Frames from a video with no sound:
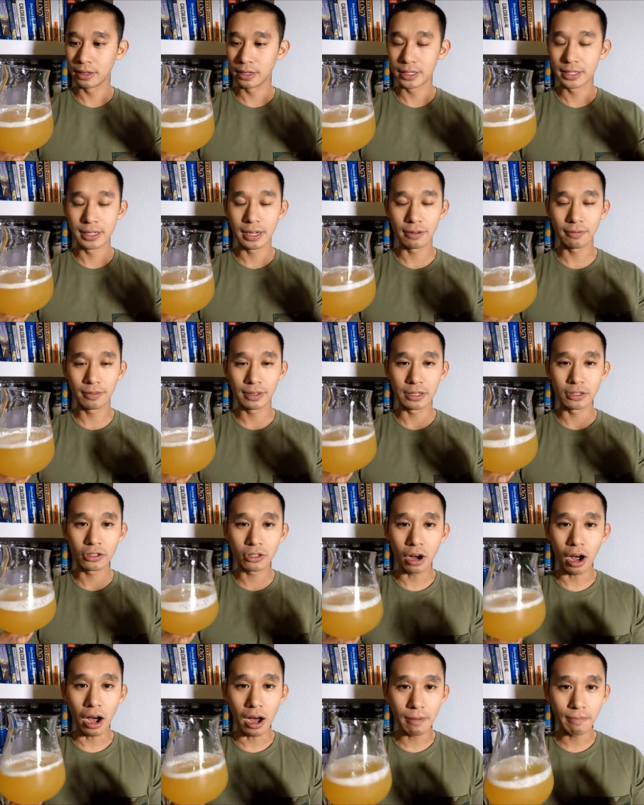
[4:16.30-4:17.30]
definitely
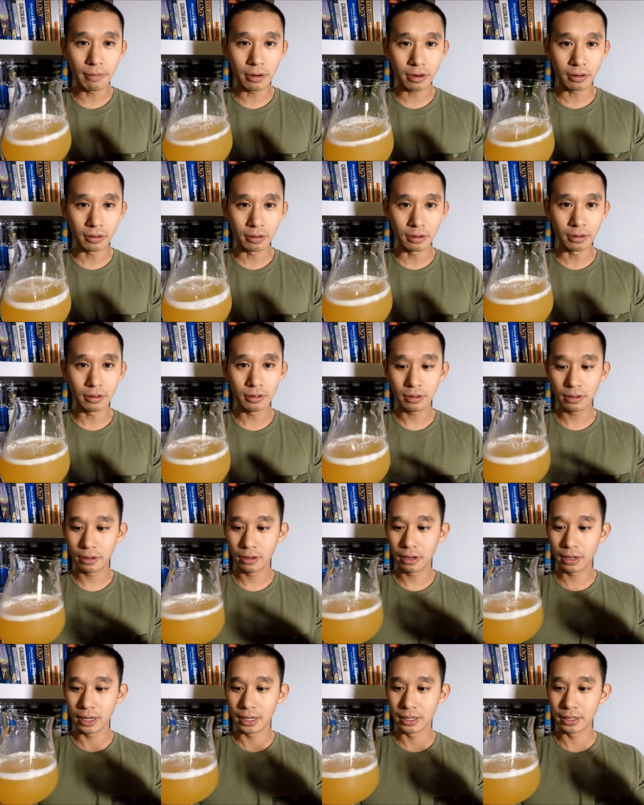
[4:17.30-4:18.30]
tropical.
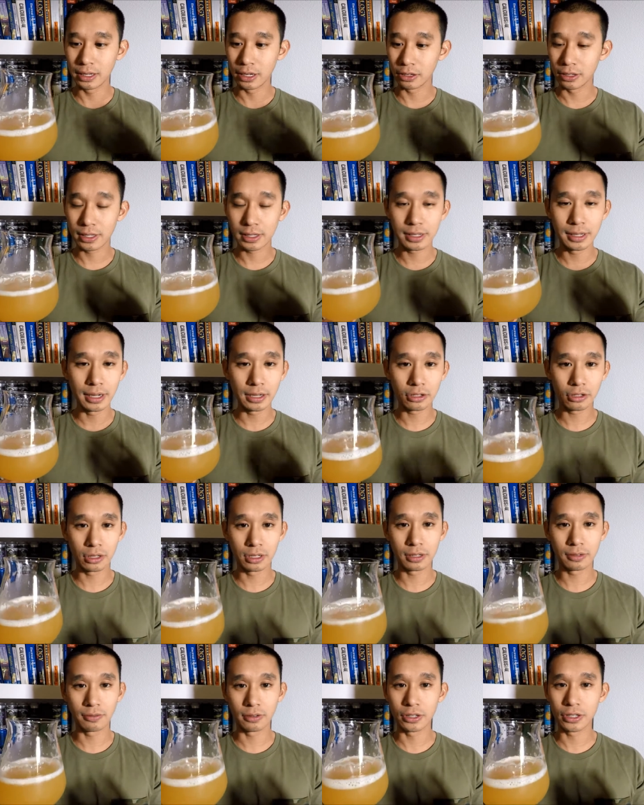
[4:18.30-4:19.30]
There's
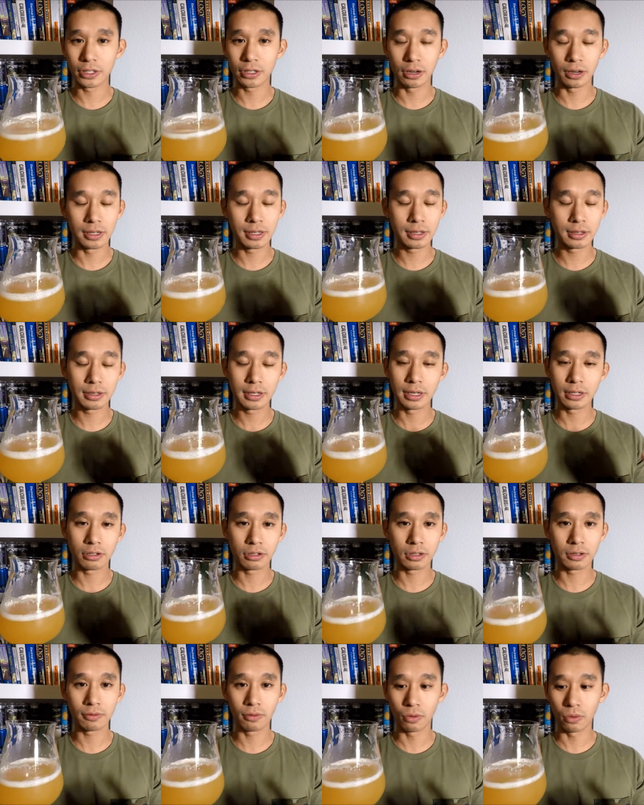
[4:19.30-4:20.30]
citrus for sure. It's
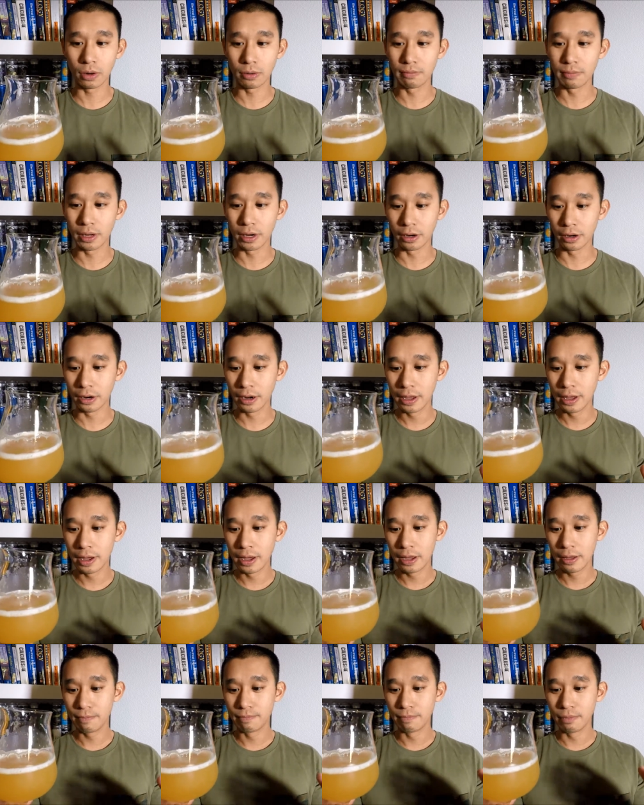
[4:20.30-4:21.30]
citrus forward beer.
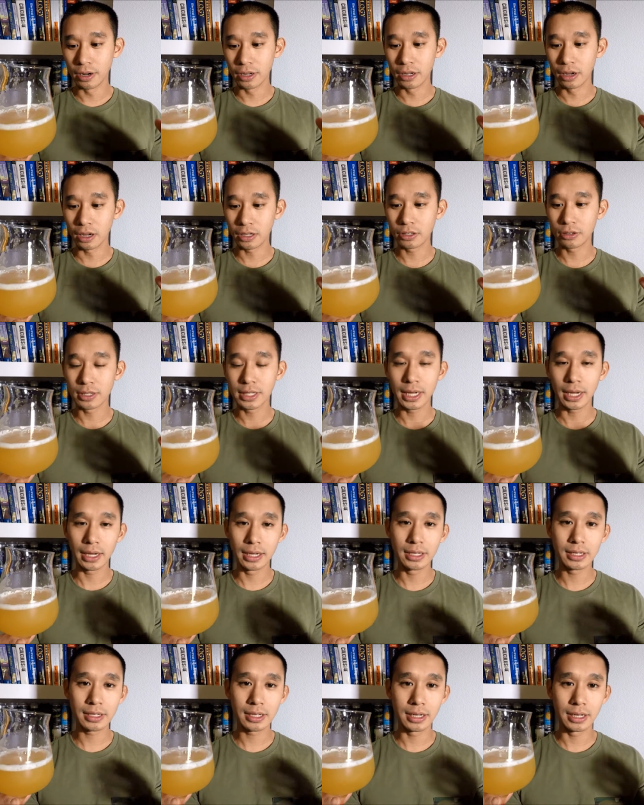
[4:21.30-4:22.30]
But you also
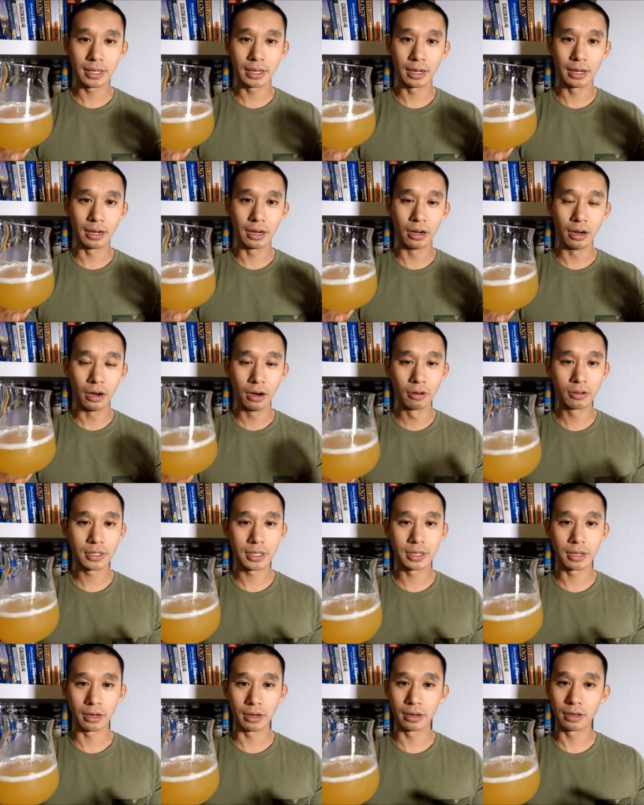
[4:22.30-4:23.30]
taste the oats in
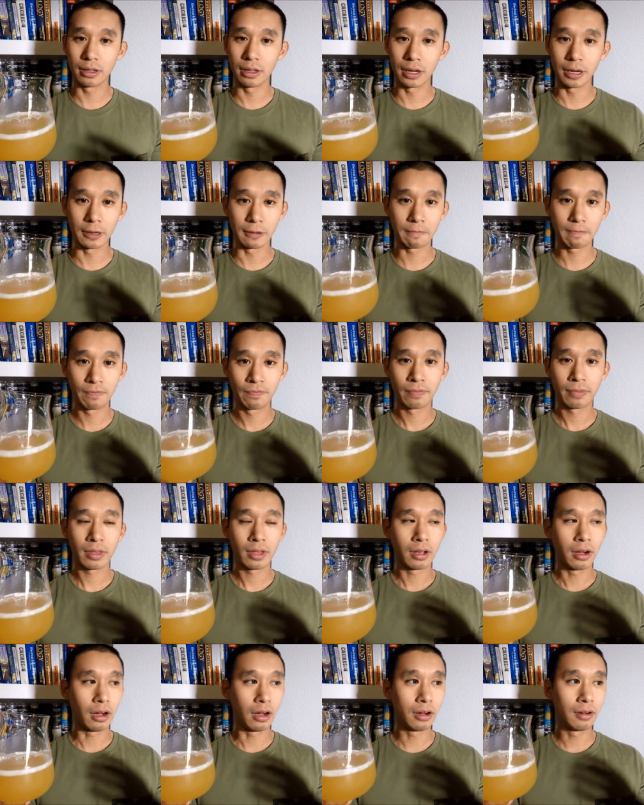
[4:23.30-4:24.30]
there. Like
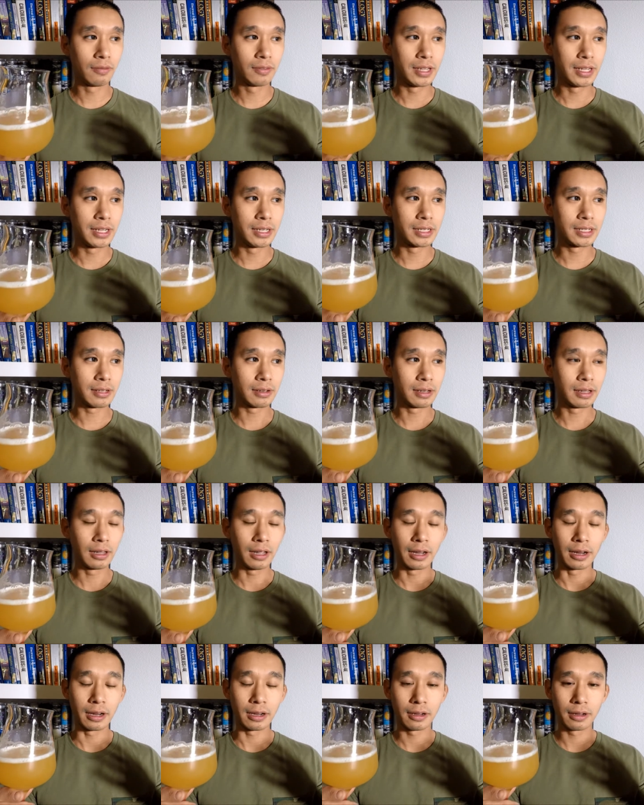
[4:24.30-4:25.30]
all of these
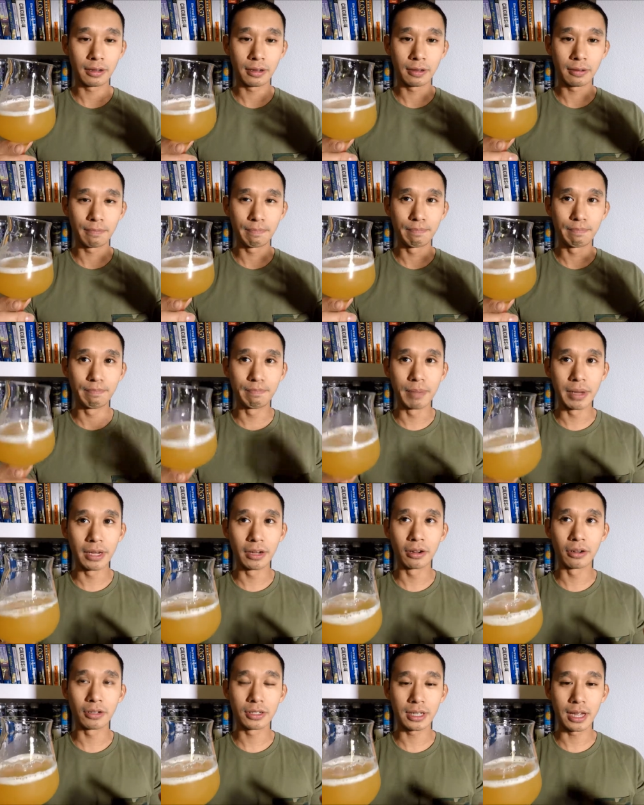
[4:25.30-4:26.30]
like
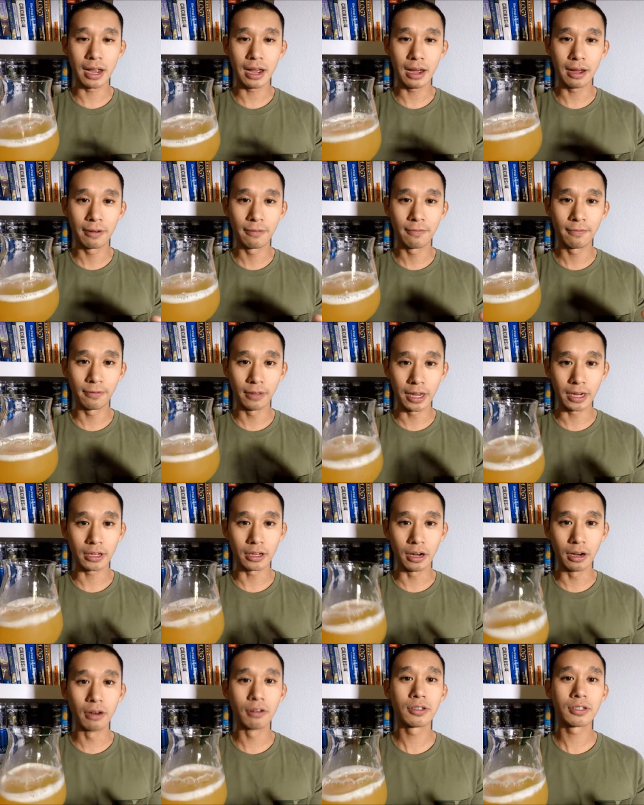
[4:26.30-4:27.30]
beers that have flaked
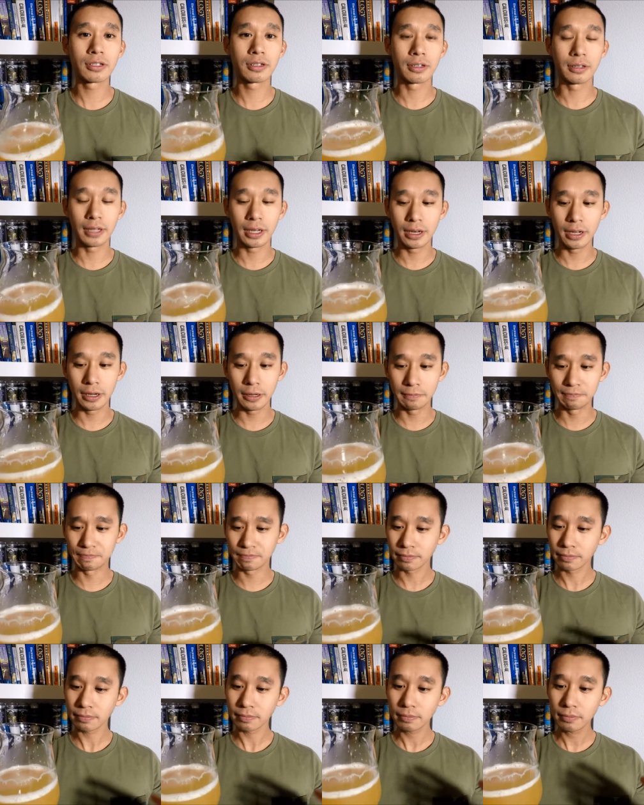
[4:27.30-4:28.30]
oats in it,
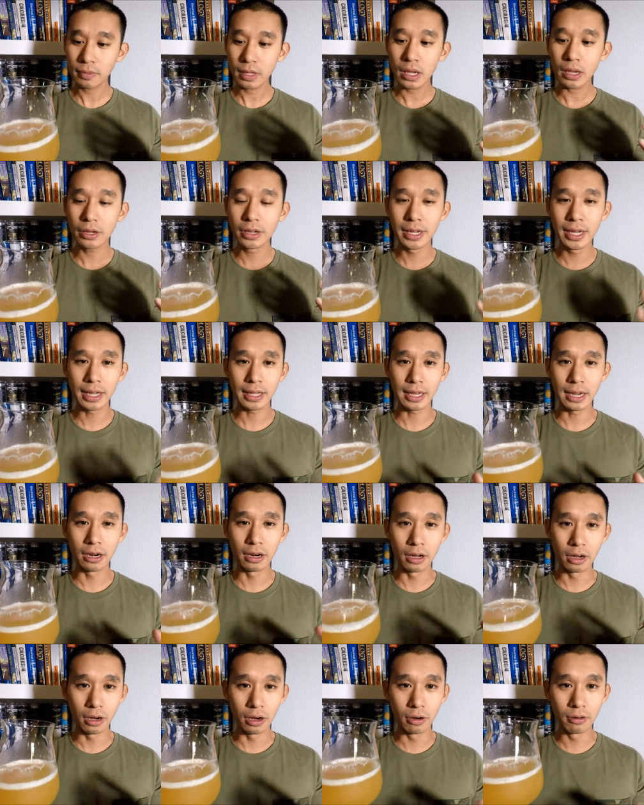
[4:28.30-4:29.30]
you get
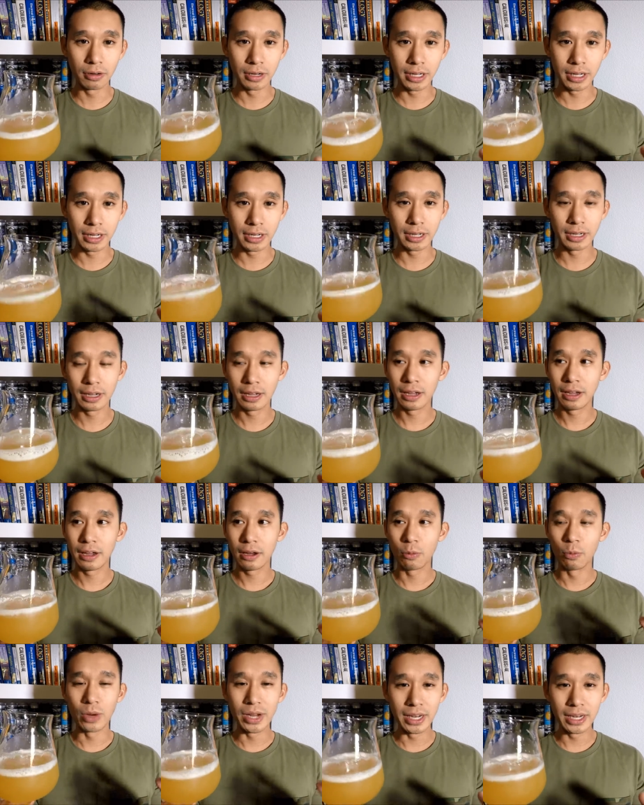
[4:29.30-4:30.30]
that oaty,
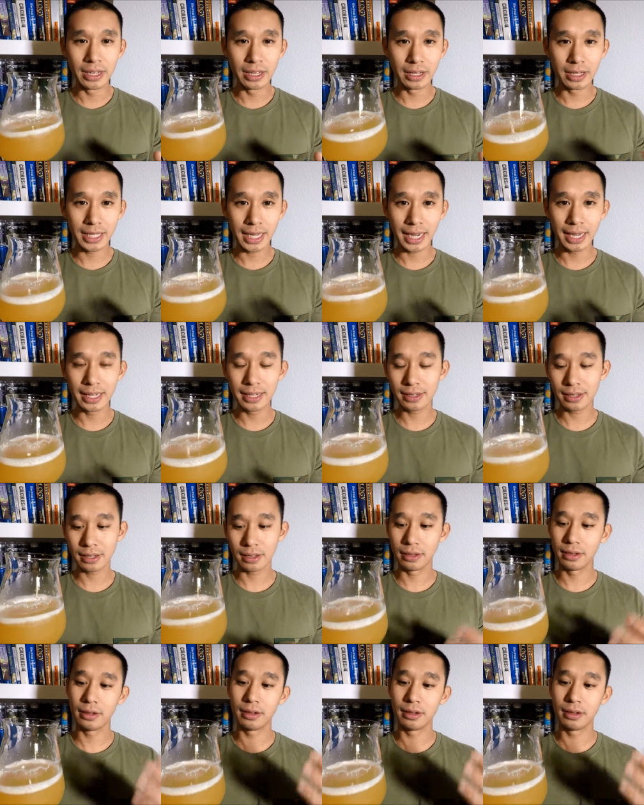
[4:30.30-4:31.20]
weedy taste.